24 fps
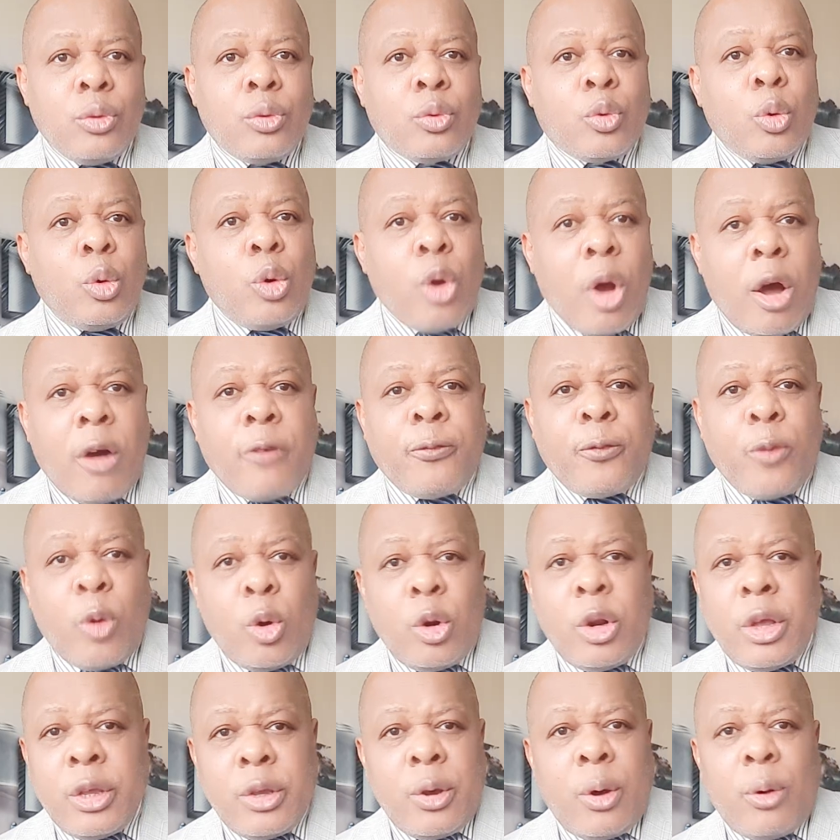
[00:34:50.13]
to love
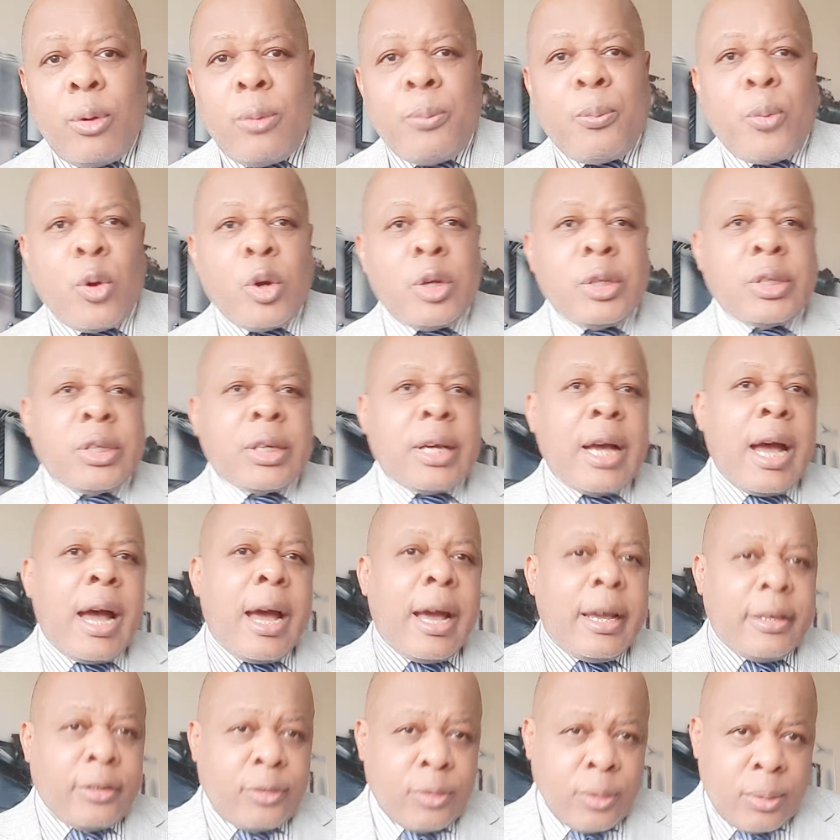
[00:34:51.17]
only your own political
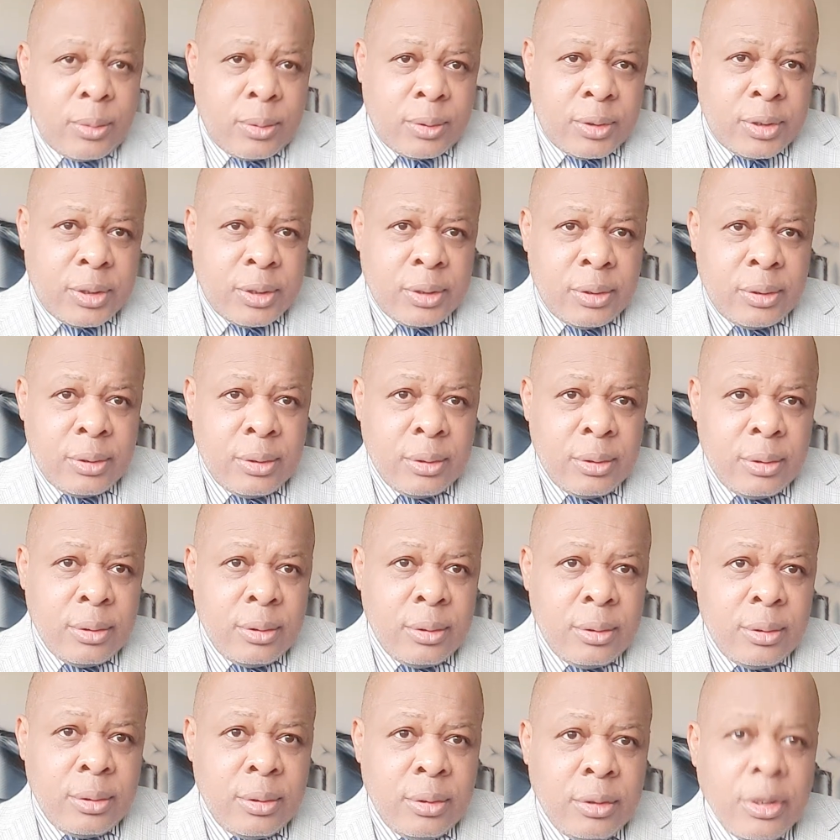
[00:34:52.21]
ideology,
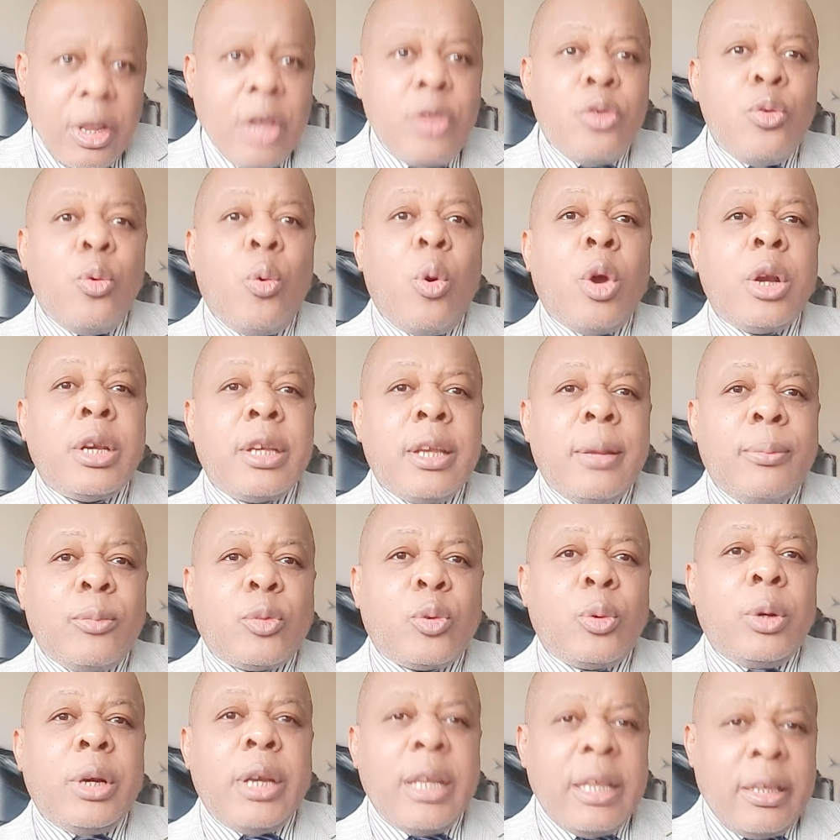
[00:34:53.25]
then you want them
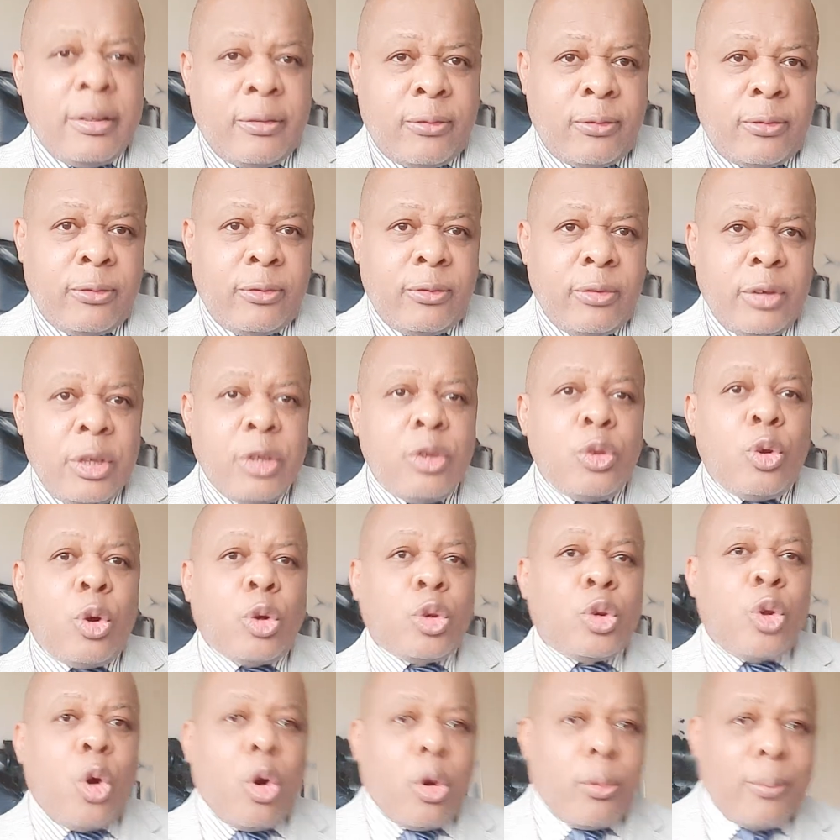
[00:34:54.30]
to live in
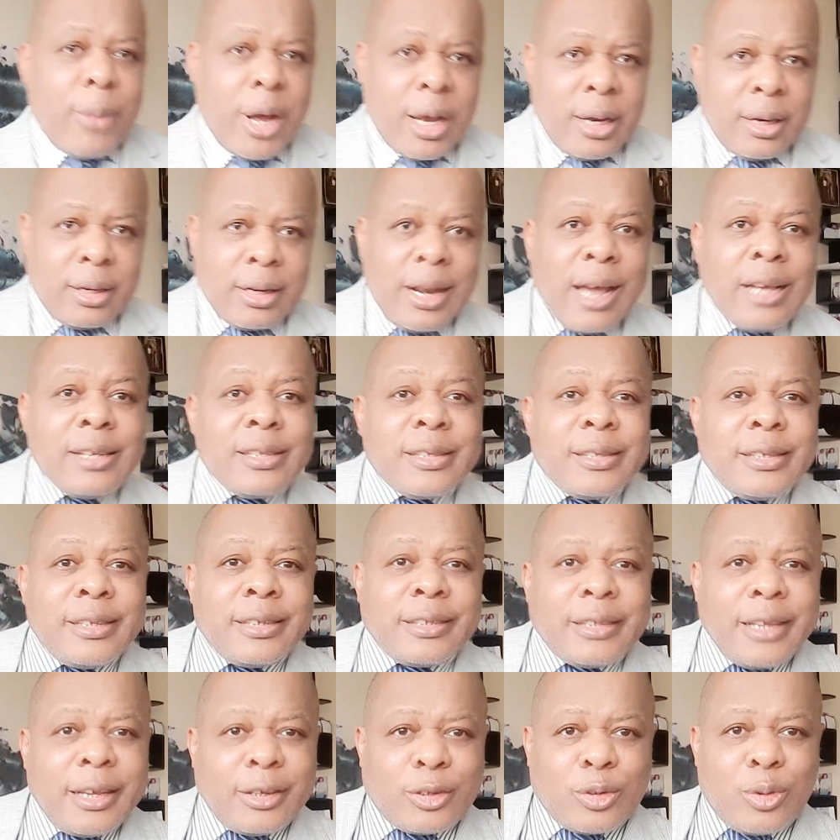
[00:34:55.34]
your dogma. That's
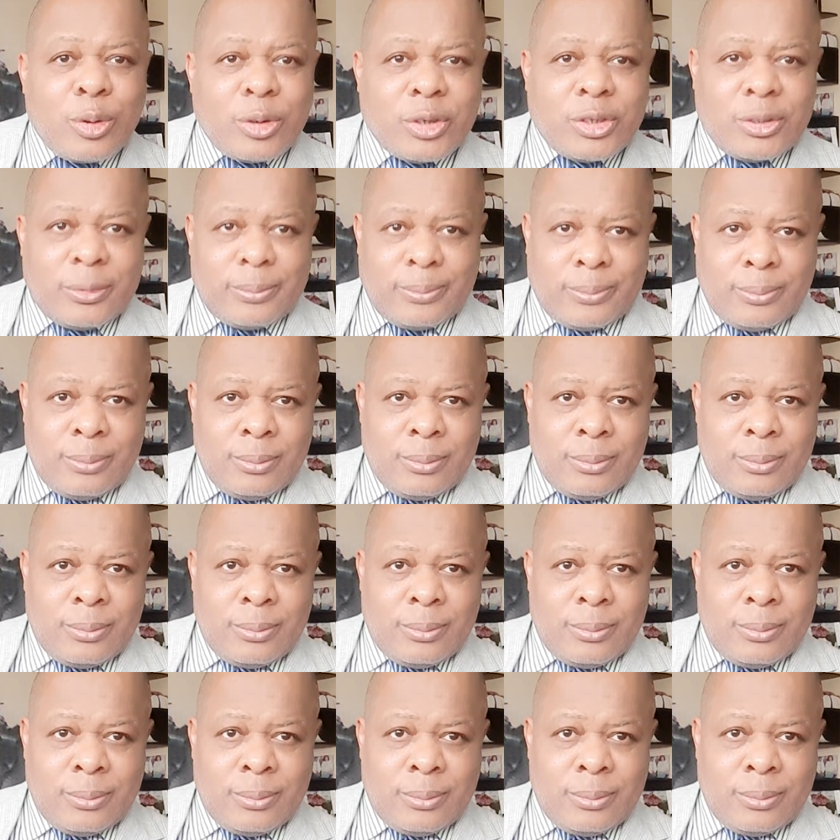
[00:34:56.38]
dictatorship.